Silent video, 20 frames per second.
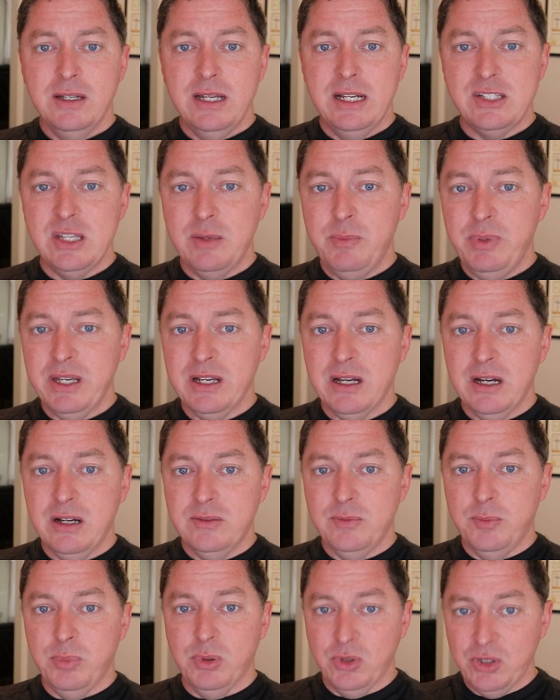Is he being
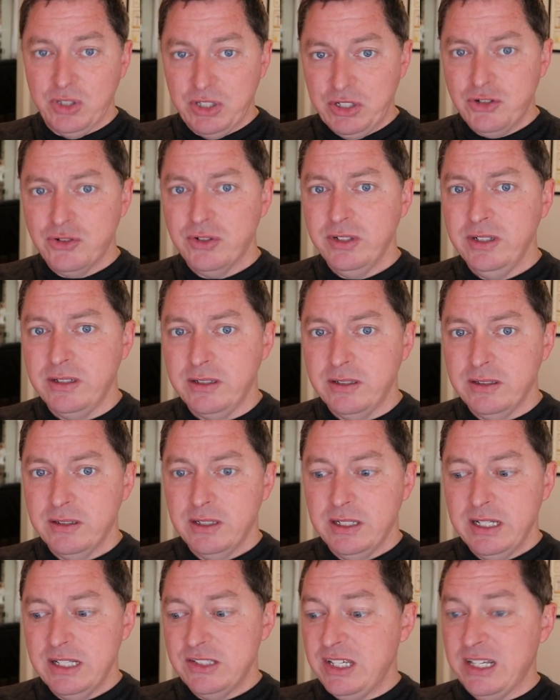belligerent?
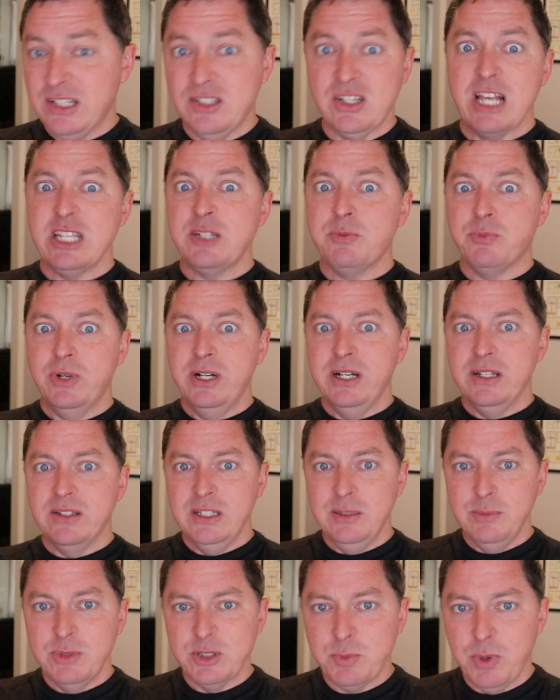Is he exasperating
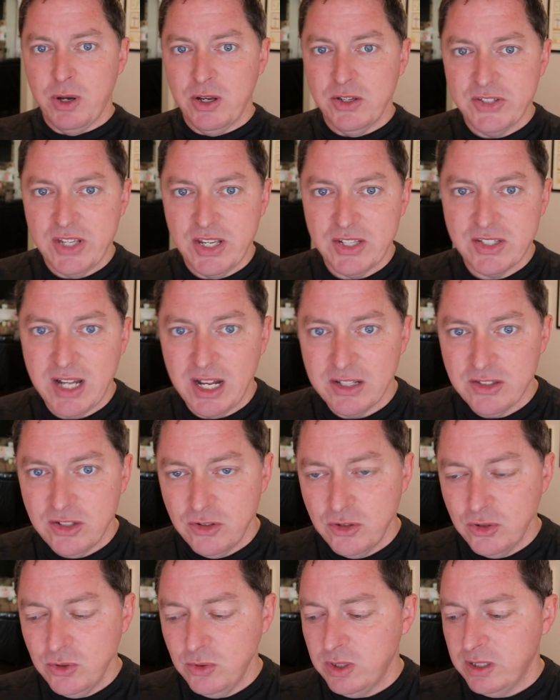them, as Paul says not to
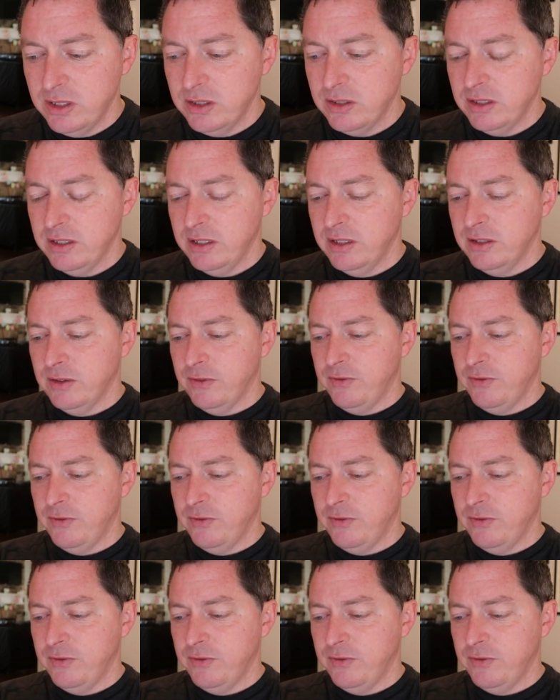do in